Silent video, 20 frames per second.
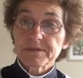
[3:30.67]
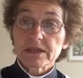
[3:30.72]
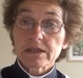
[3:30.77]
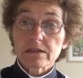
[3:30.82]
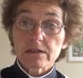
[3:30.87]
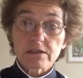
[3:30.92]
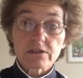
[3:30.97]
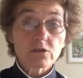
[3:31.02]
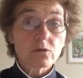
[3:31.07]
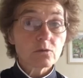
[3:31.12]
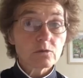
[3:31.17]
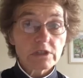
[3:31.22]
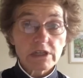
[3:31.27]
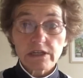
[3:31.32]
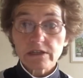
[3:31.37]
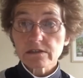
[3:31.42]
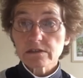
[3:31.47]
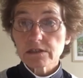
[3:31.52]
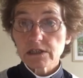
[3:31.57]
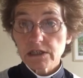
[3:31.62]
This all
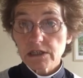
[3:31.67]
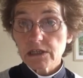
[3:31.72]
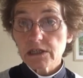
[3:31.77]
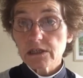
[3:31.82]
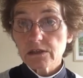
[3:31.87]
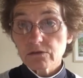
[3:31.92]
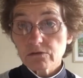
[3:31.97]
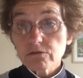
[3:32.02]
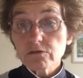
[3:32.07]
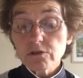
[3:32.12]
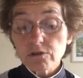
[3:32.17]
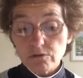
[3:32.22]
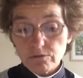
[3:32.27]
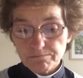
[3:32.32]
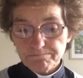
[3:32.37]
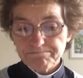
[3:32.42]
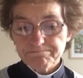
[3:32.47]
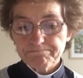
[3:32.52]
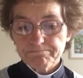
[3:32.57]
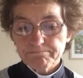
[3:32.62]
needs thinking through,
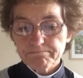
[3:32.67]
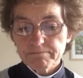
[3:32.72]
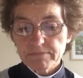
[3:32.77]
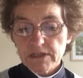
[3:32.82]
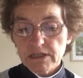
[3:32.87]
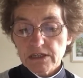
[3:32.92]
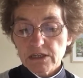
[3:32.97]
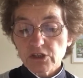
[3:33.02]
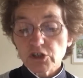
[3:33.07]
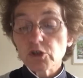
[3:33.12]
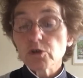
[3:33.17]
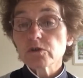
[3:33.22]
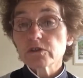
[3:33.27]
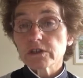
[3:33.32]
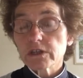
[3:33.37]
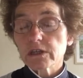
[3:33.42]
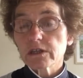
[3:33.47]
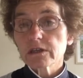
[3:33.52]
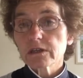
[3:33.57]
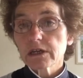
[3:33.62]

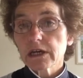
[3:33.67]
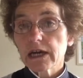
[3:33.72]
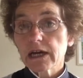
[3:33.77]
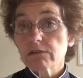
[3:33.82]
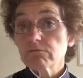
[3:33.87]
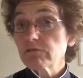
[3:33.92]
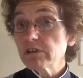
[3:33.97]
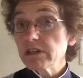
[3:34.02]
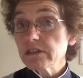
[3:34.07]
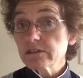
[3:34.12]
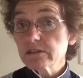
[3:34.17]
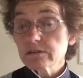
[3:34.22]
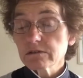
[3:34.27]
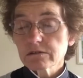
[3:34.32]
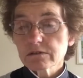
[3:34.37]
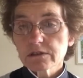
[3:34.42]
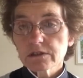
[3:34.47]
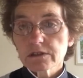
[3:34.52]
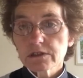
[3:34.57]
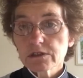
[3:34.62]
using our reason,
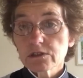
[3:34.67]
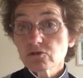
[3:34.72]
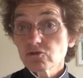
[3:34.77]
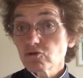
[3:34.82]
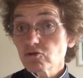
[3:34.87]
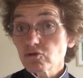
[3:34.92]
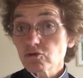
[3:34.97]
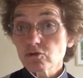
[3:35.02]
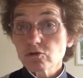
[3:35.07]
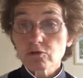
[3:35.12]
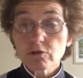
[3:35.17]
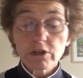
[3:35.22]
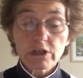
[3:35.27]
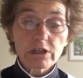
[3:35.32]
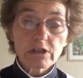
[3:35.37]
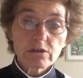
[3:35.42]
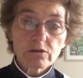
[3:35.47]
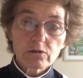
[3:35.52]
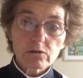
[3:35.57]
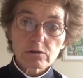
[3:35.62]

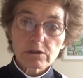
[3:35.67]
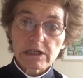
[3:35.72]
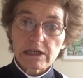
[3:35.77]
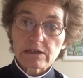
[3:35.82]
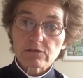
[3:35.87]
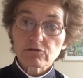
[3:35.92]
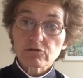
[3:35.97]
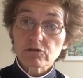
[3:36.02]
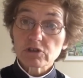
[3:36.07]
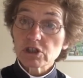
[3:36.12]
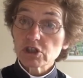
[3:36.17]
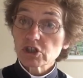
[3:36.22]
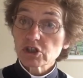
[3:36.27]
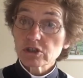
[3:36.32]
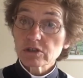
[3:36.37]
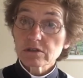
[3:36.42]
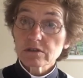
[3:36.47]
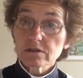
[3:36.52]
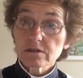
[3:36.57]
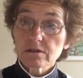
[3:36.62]
drawing on our
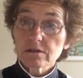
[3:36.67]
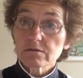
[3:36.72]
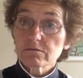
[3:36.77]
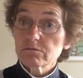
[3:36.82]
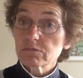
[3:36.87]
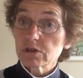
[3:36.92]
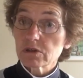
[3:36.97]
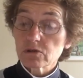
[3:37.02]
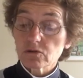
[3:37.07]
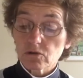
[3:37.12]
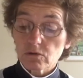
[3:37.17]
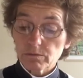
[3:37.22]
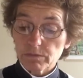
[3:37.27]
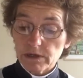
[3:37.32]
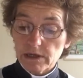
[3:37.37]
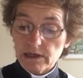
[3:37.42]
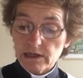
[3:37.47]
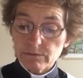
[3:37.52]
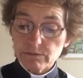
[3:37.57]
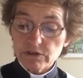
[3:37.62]
tradition, but not
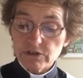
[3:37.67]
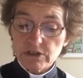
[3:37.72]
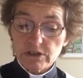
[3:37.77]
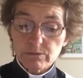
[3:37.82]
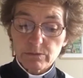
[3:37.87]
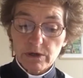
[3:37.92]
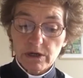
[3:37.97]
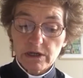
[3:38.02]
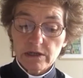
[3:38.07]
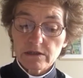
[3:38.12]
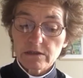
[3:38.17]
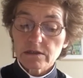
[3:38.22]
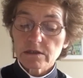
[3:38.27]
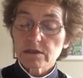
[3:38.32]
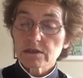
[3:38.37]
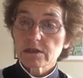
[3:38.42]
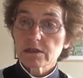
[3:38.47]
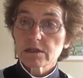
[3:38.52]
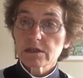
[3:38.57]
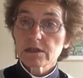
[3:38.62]
being limited by it,
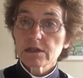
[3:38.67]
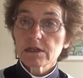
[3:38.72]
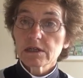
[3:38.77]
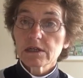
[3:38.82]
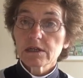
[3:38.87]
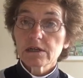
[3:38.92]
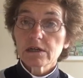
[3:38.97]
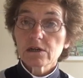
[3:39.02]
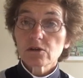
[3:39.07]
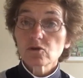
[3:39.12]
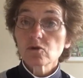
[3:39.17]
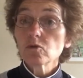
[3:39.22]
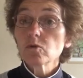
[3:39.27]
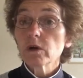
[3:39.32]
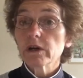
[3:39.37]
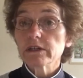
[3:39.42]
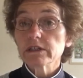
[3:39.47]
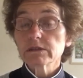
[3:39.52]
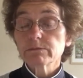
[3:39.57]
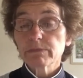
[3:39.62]
and
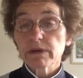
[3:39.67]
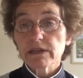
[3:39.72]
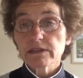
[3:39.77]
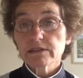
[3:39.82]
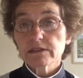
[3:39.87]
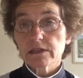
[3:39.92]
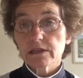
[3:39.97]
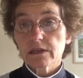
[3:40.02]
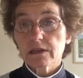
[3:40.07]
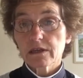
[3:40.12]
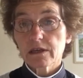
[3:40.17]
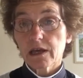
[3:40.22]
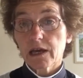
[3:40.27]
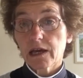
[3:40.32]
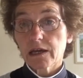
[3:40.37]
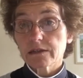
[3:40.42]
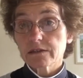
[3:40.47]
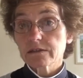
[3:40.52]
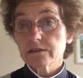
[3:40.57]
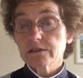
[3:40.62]
always basing our
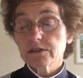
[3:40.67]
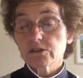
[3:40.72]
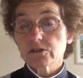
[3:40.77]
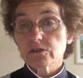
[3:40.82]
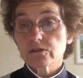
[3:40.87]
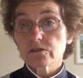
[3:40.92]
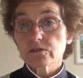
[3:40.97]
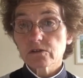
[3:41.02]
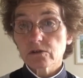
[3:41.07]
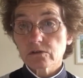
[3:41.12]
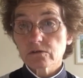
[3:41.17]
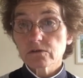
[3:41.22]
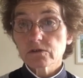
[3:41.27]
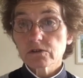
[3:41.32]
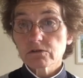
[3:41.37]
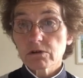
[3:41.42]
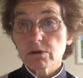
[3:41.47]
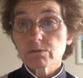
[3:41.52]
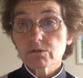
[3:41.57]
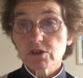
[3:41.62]
decisions on
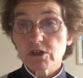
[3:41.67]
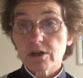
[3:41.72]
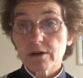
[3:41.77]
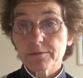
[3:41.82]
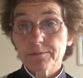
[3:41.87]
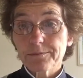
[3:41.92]
Scripture.